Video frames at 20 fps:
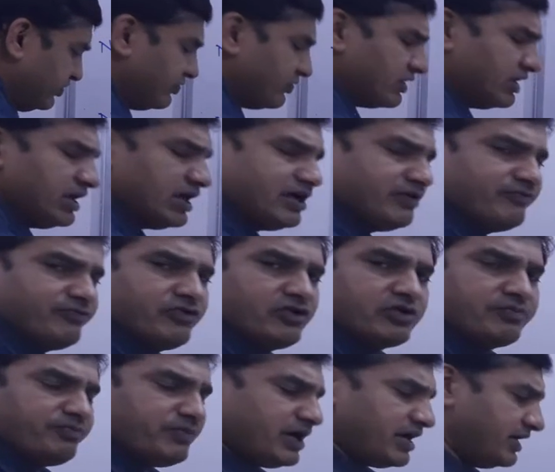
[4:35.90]
nuclei
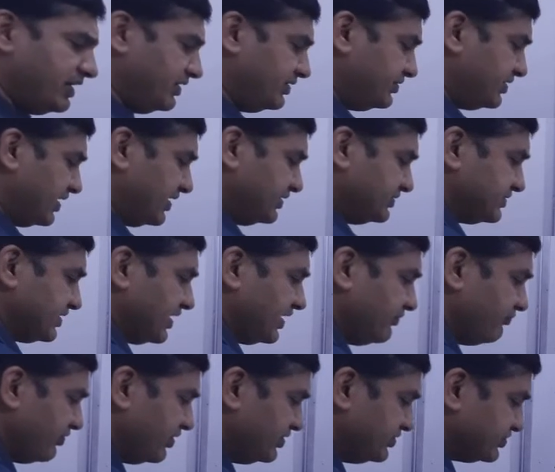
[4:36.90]
for parent, that is
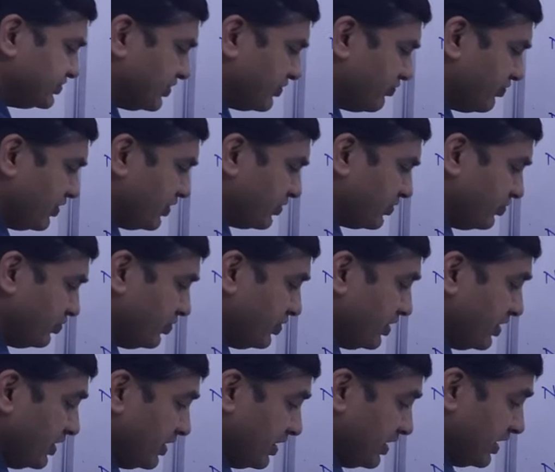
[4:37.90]
N1 is equal
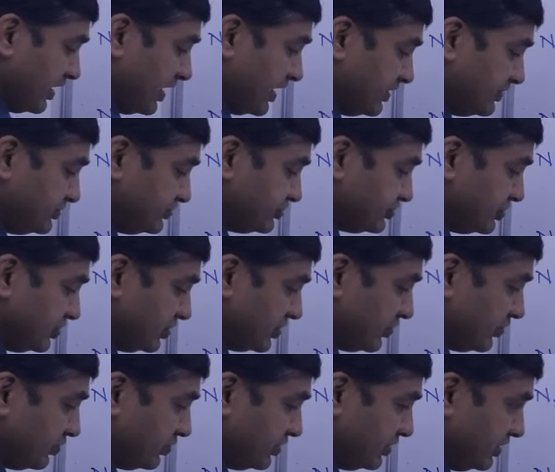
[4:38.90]
to
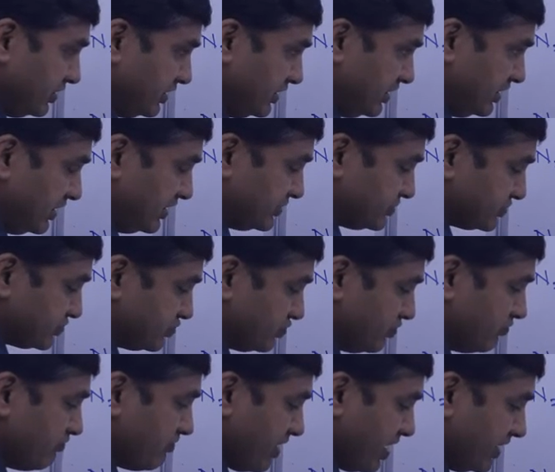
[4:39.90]
N0 e raised to
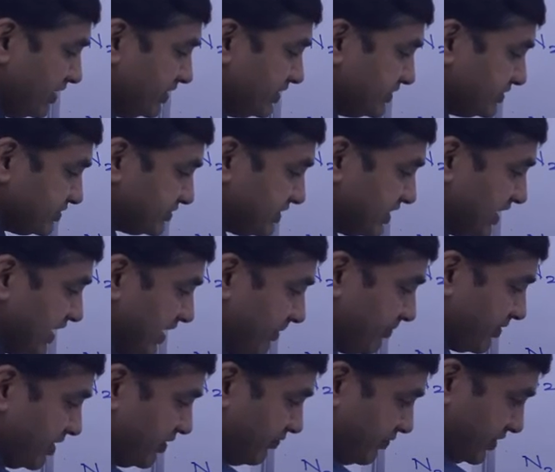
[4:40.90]
minus
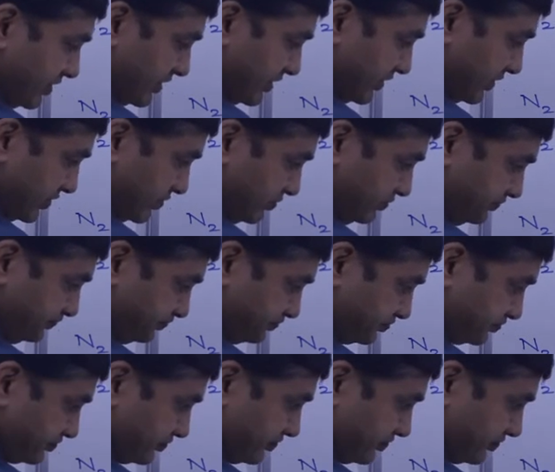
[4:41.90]
lambda 1 into